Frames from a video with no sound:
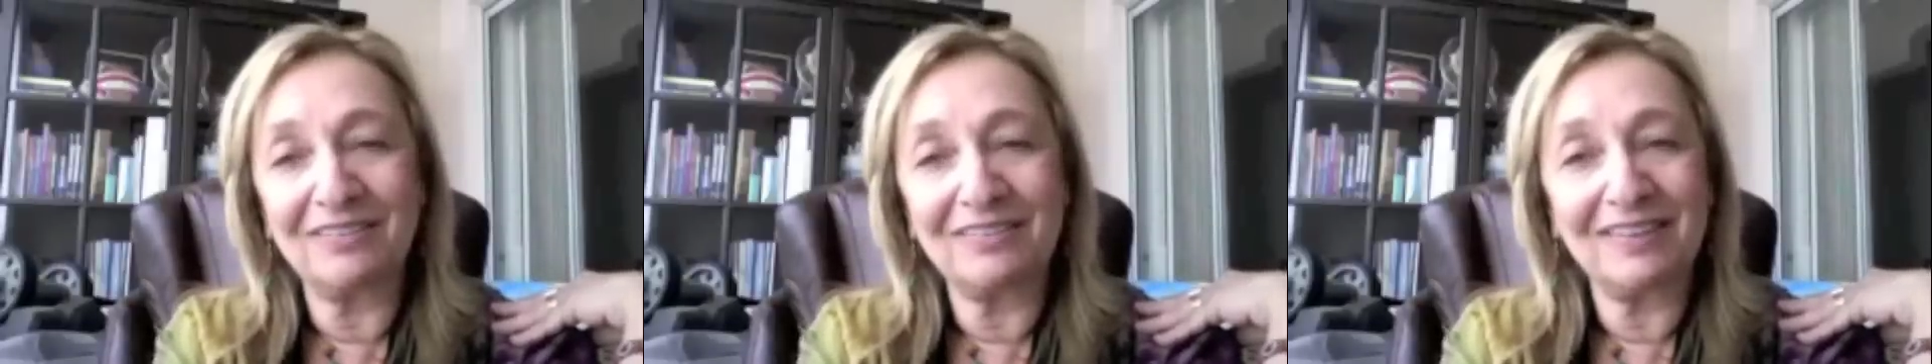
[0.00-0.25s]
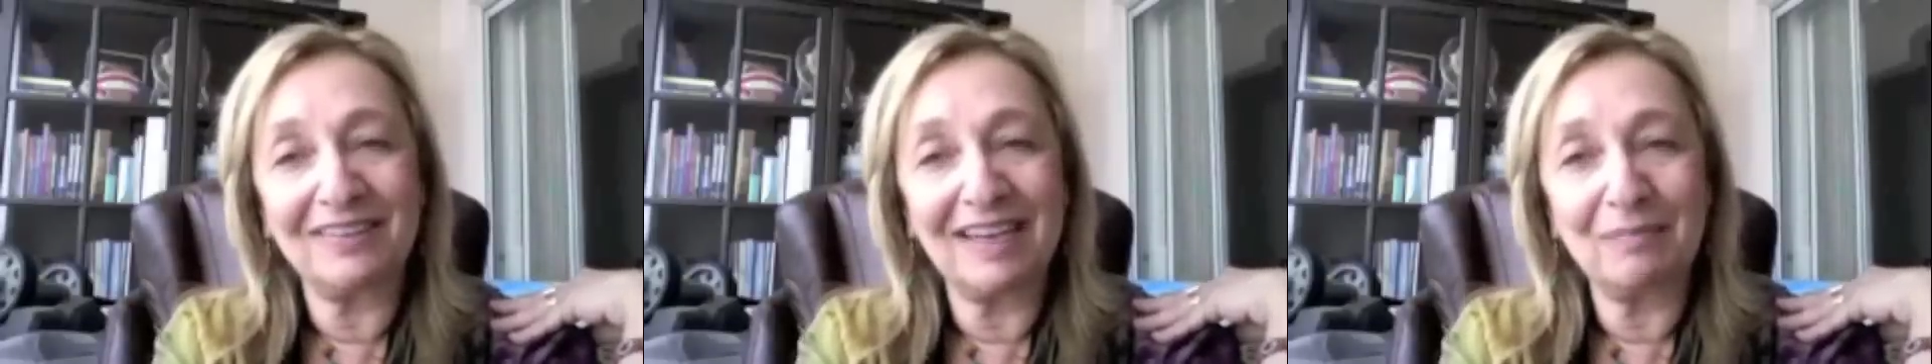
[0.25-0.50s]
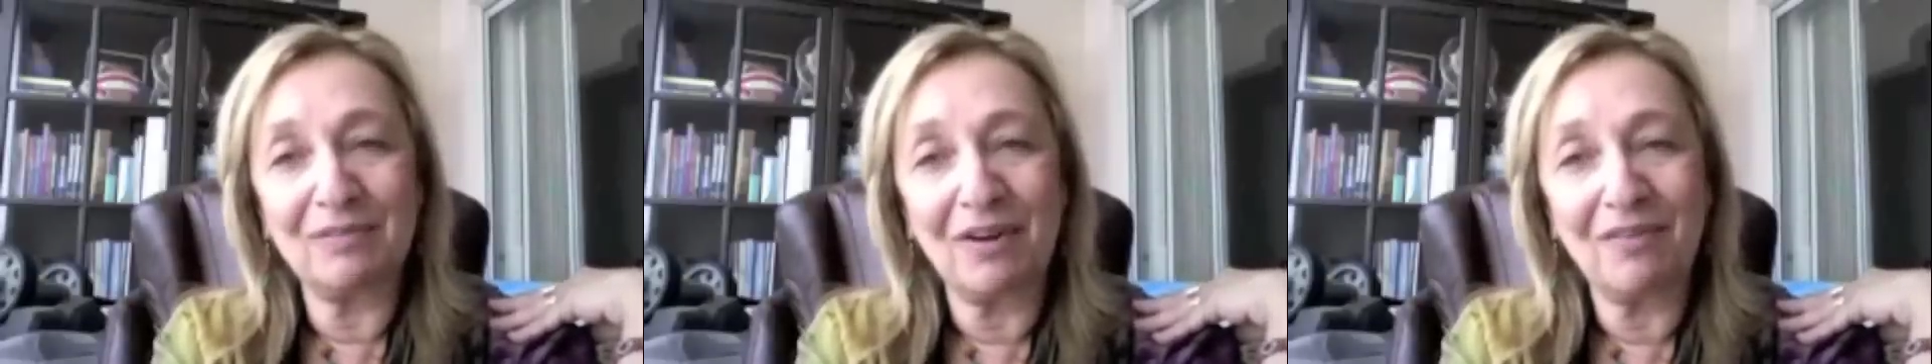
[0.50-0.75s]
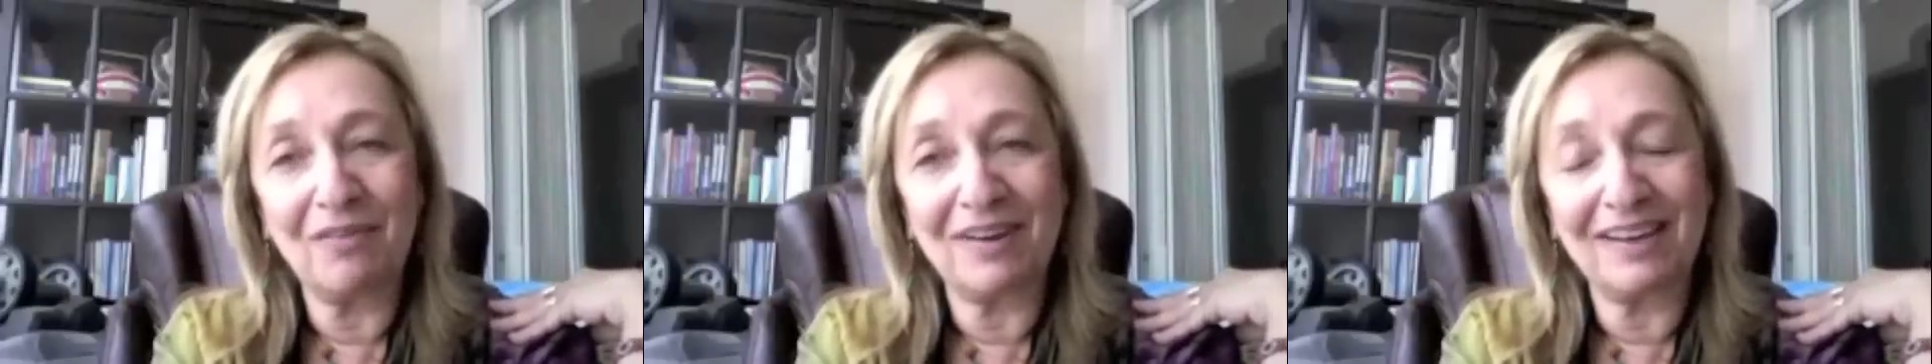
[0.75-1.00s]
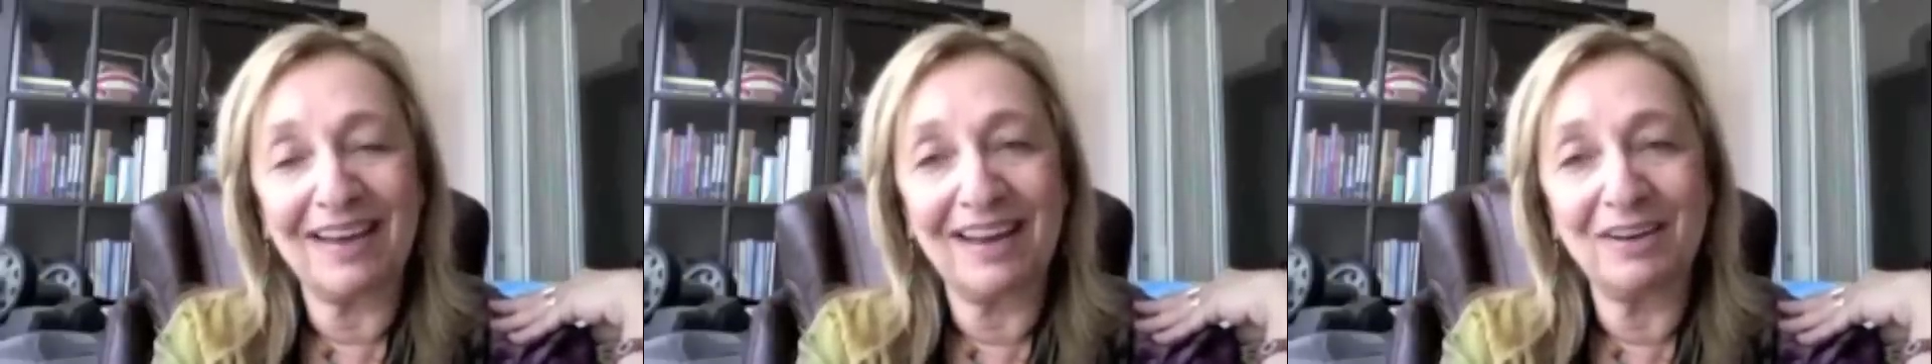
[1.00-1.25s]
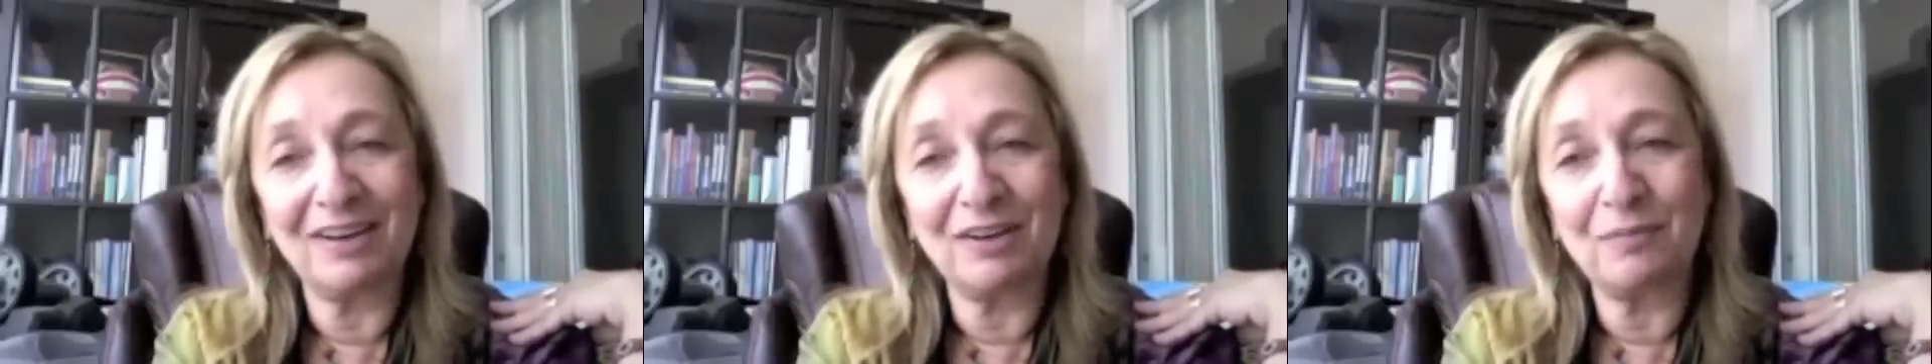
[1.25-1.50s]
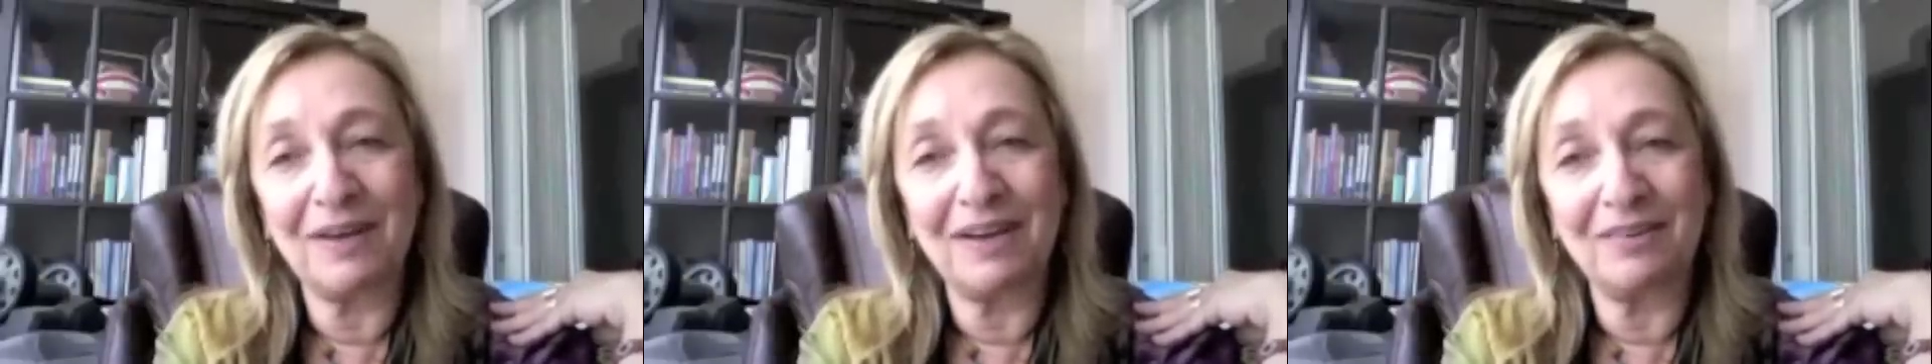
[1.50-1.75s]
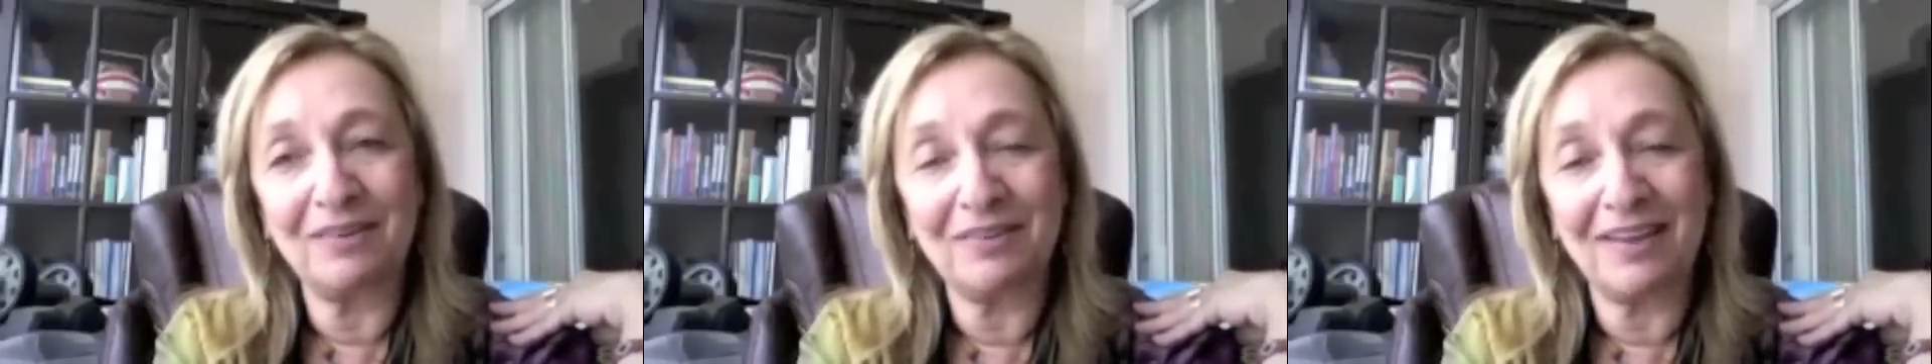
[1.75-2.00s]
keep growing and you're
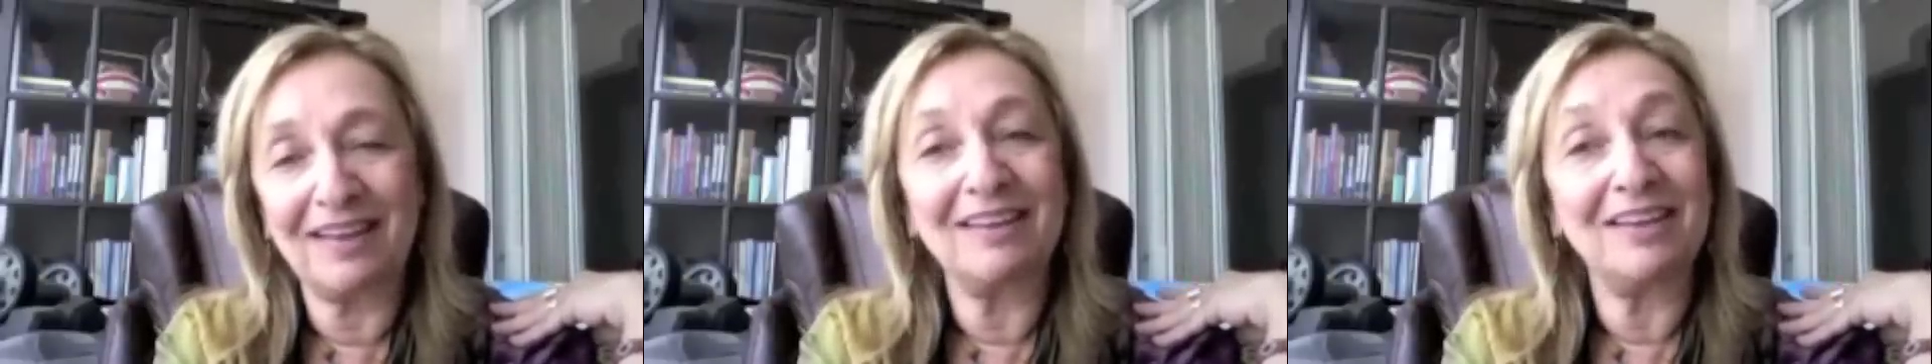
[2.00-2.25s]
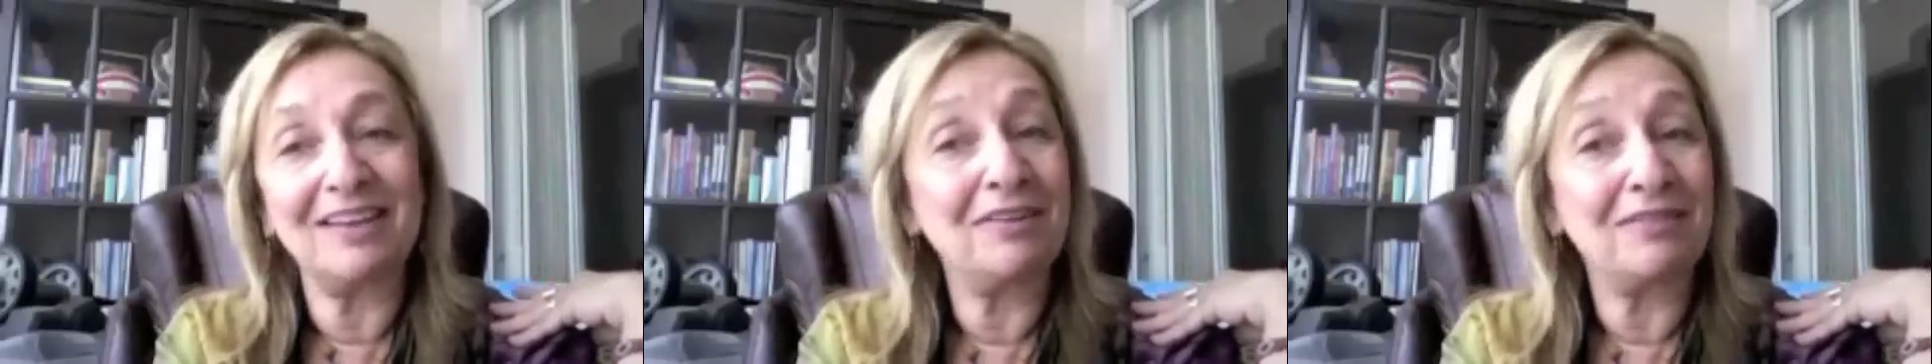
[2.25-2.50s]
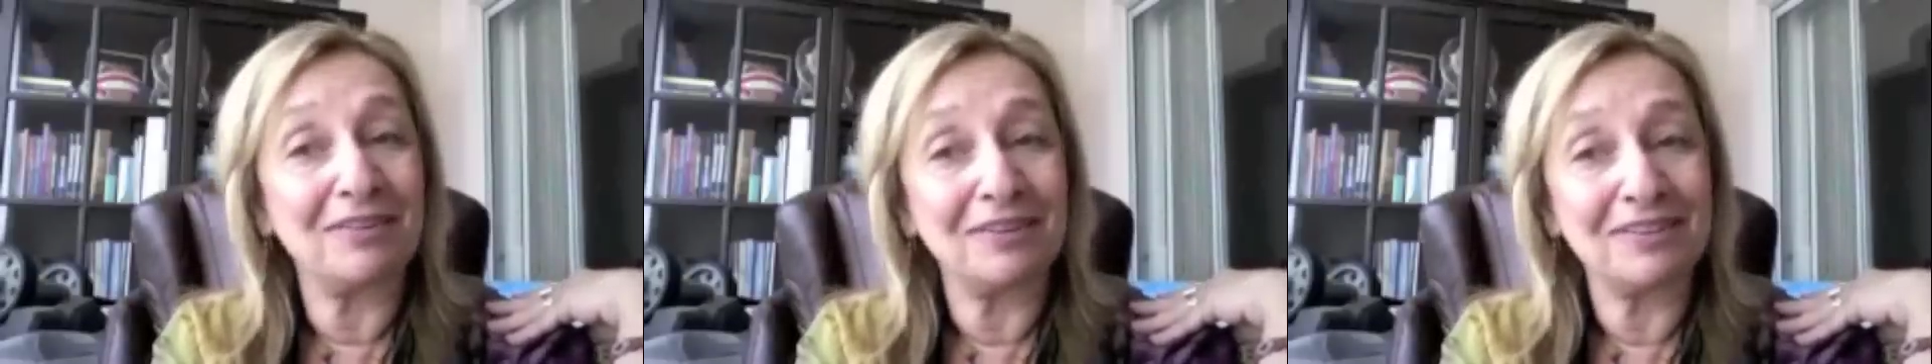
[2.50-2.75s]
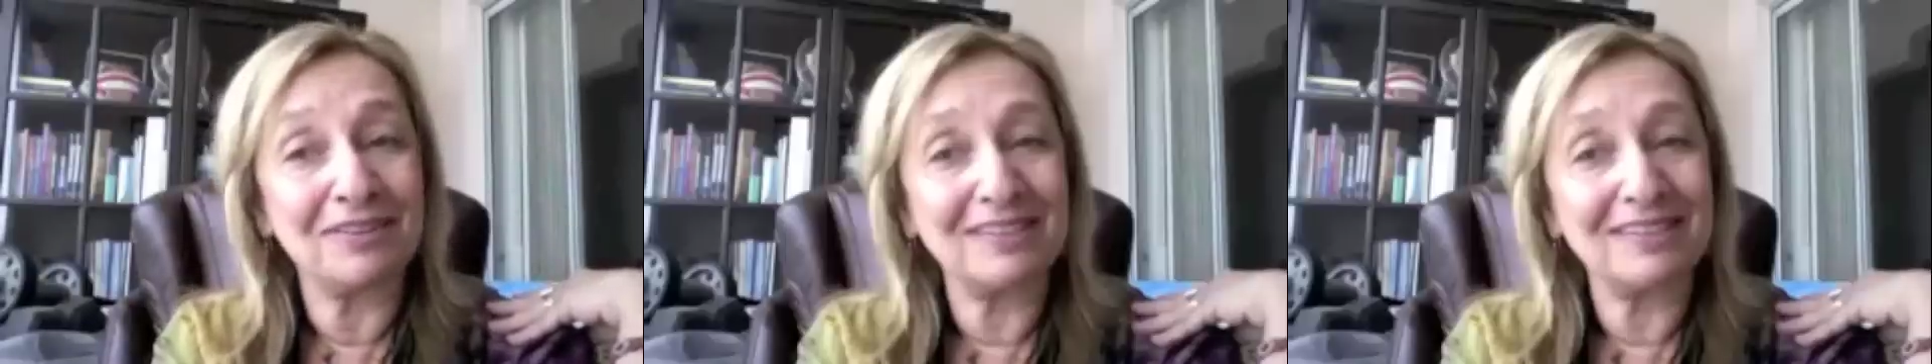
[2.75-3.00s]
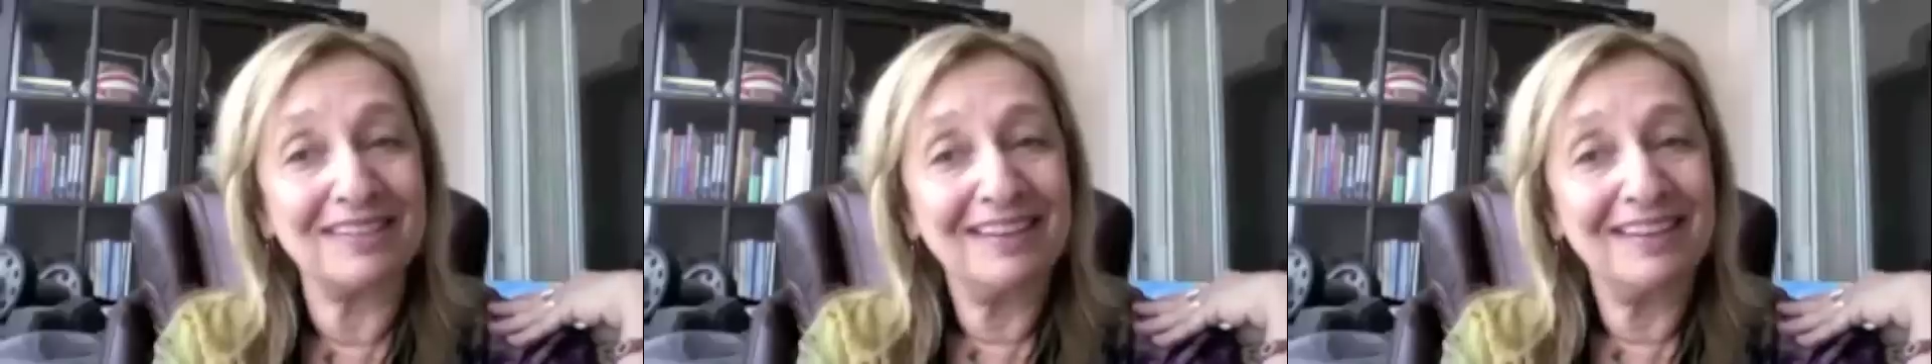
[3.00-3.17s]
bigger than the universe.